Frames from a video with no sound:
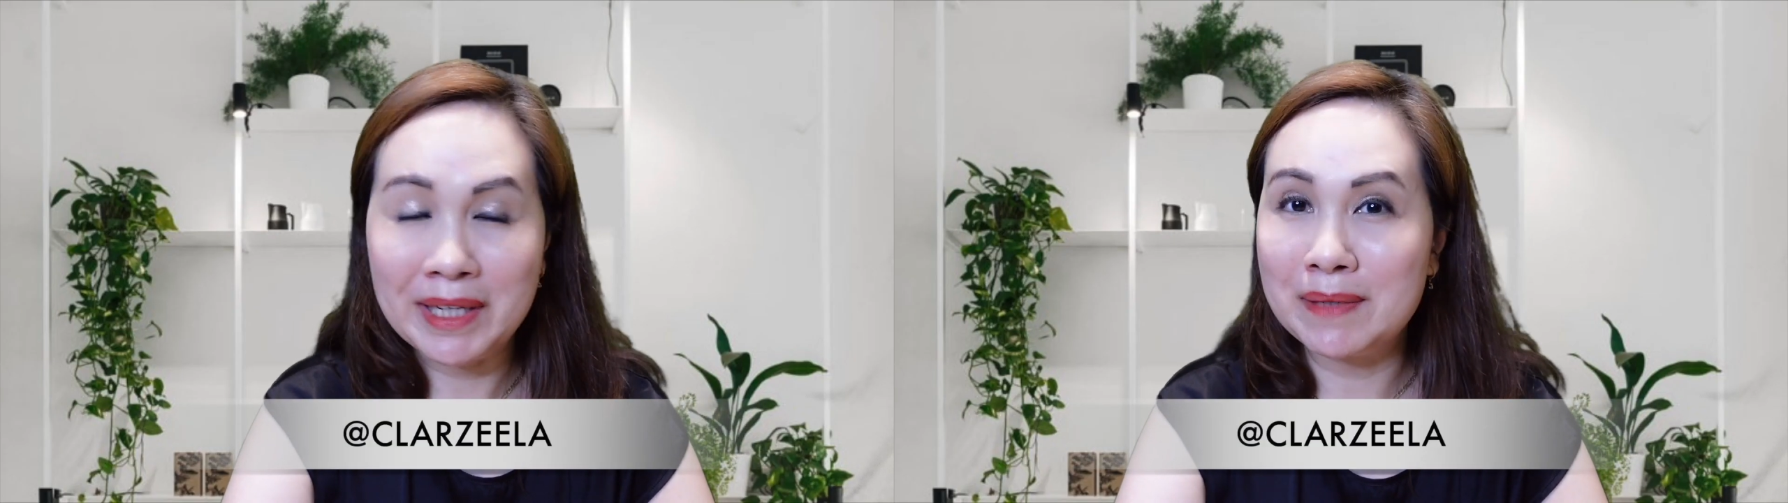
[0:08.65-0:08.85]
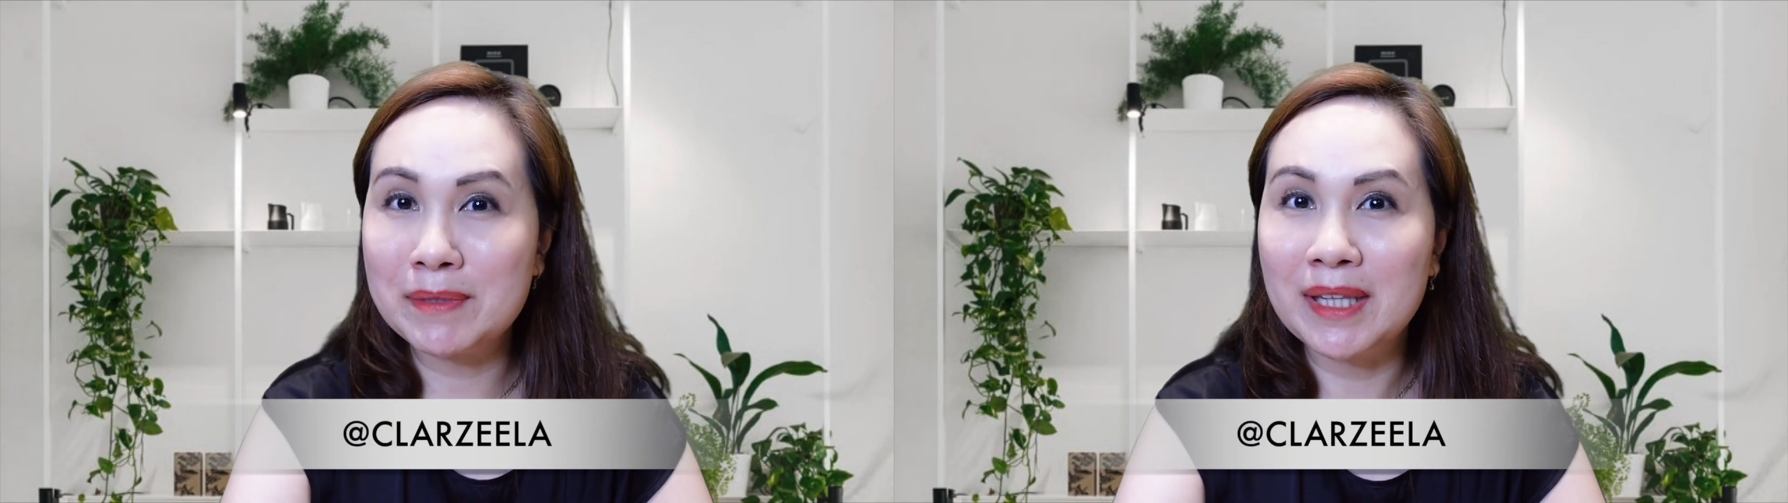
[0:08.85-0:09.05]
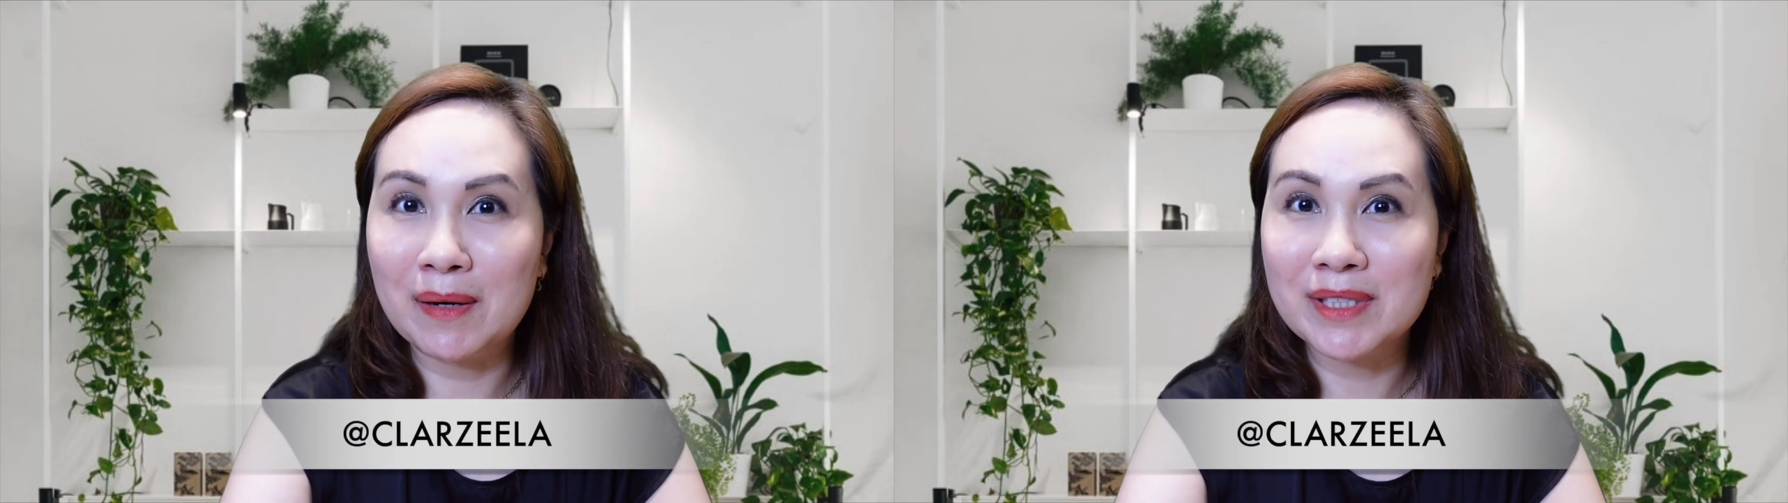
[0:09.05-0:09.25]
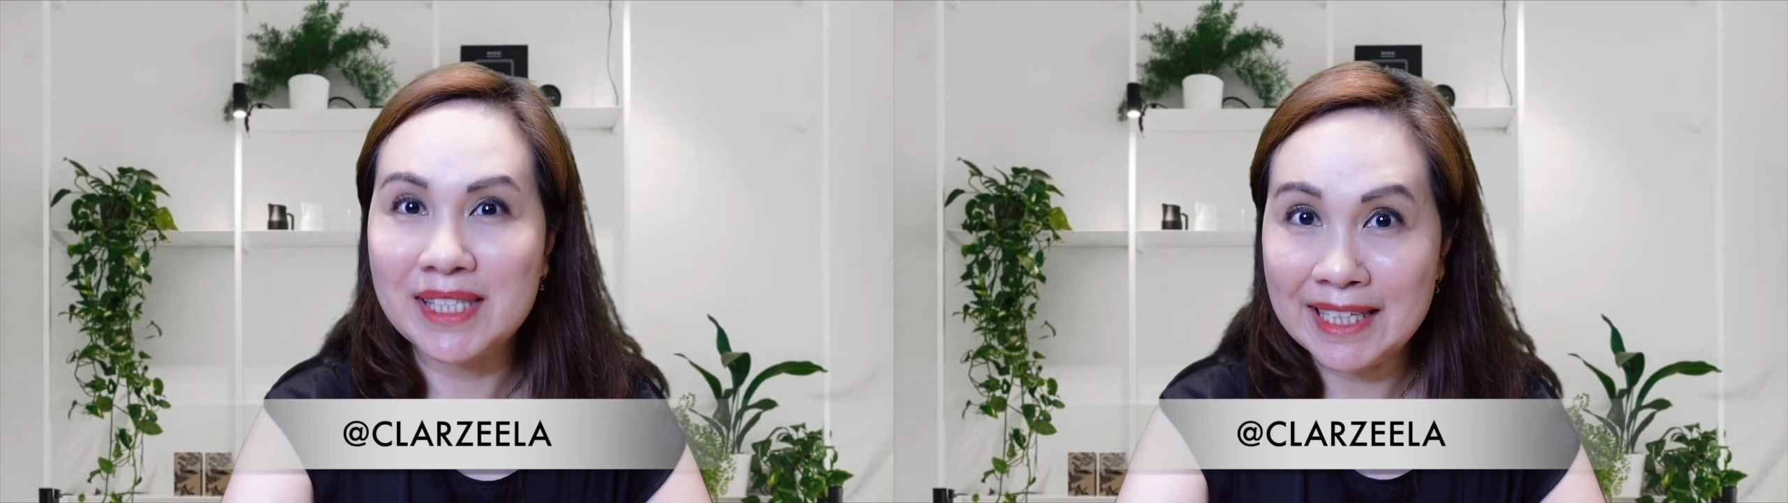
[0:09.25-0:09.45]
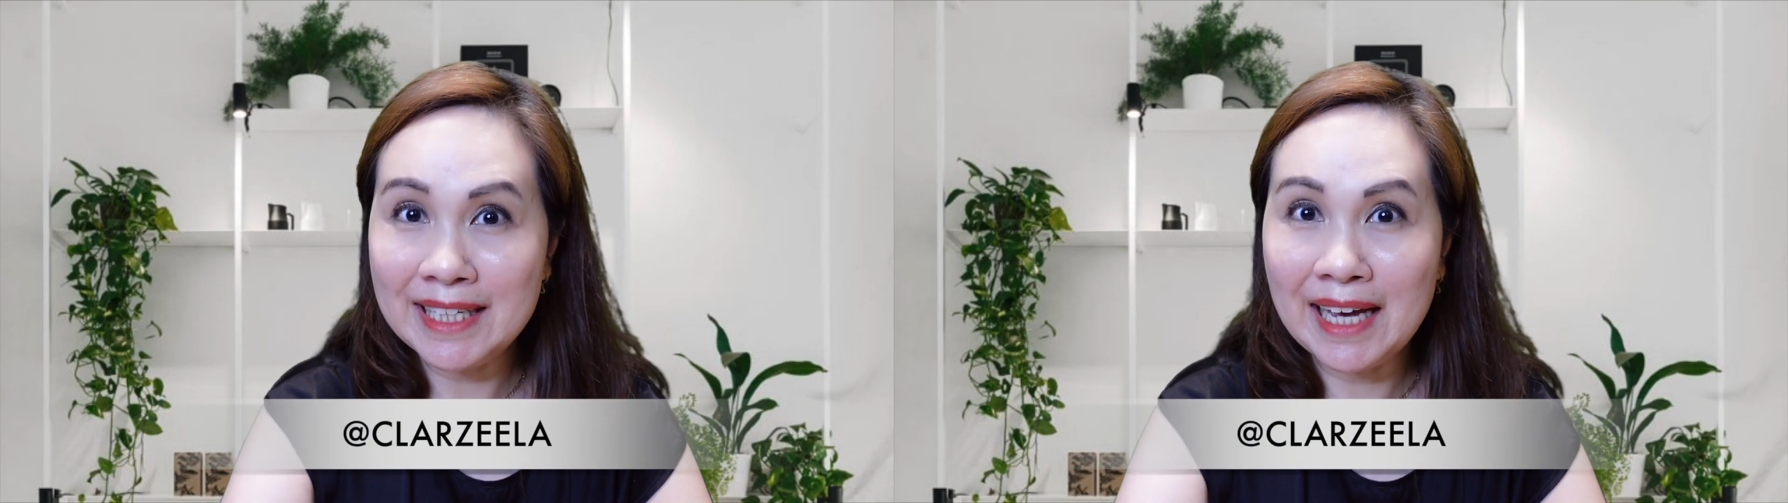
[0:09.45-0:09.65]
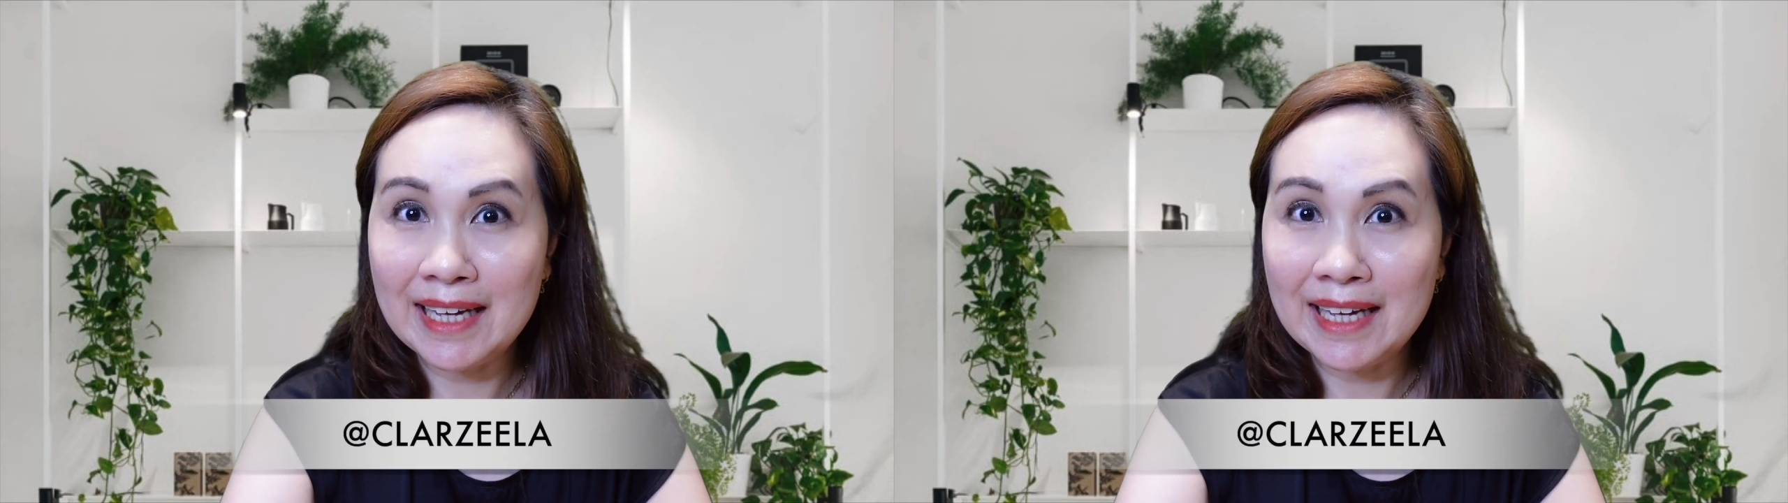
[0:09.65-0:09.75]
My name's ClaraZeela